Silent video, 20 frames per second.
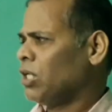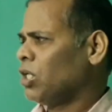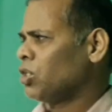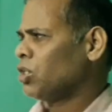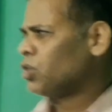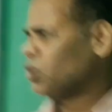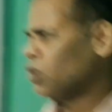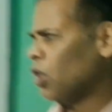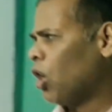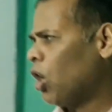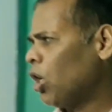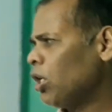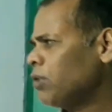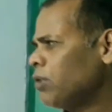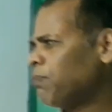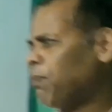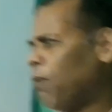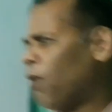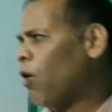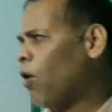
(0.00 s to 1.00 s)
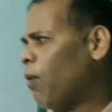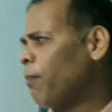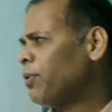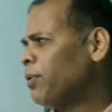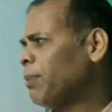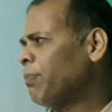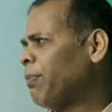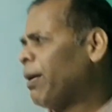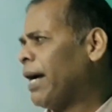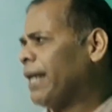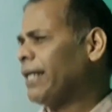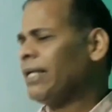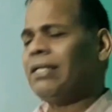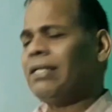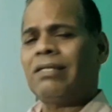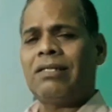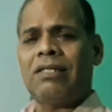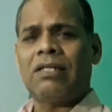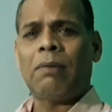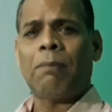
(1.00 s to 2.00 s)
Salt formed
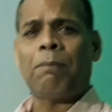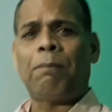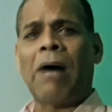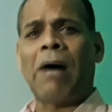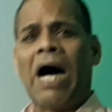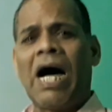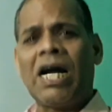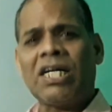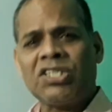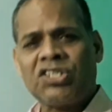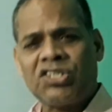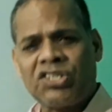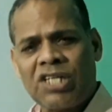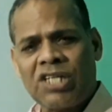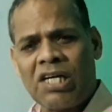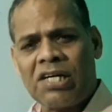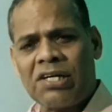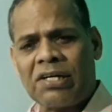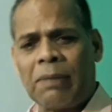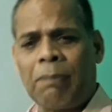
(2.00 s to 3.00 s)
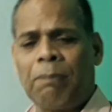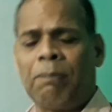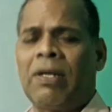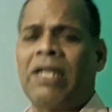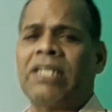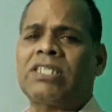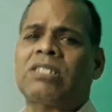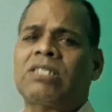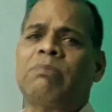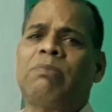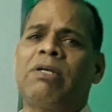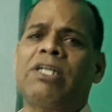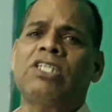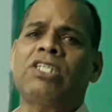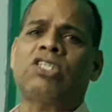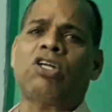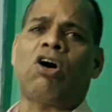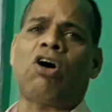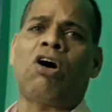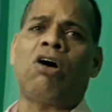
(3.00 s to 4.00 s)
by partial
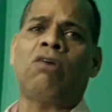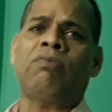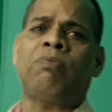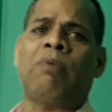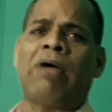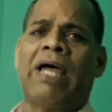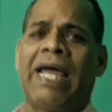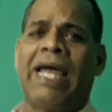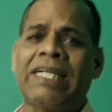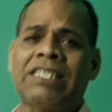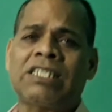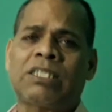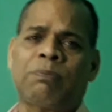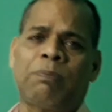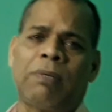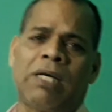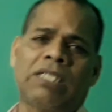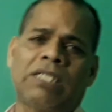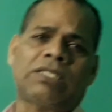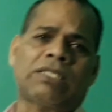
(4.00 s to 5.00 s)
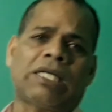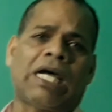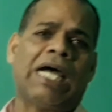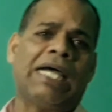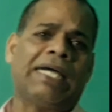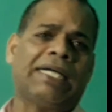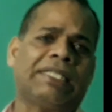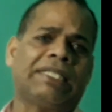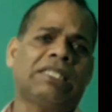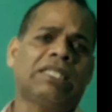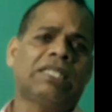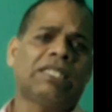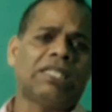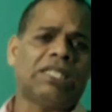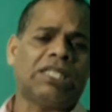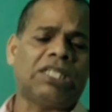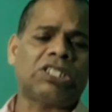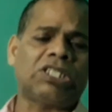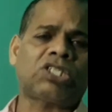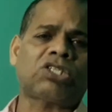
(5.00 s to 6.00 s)
replacement of H plus ion
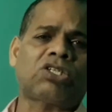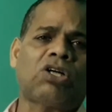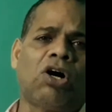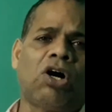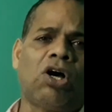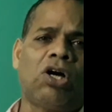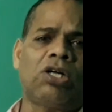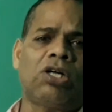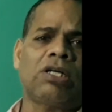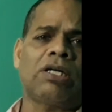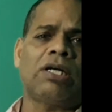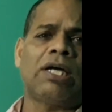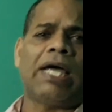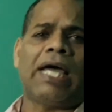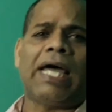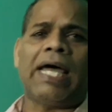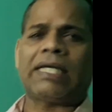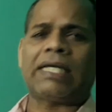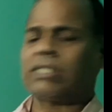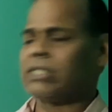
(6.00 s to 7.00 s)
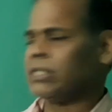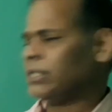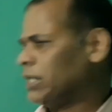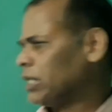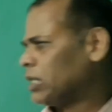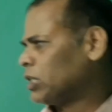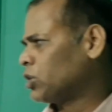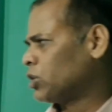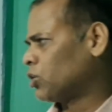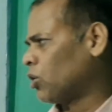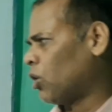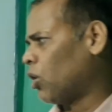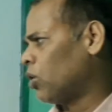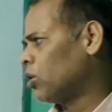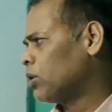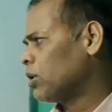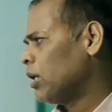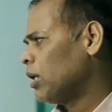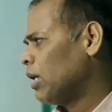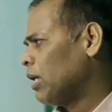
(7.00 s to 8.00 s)
is called acidic salt.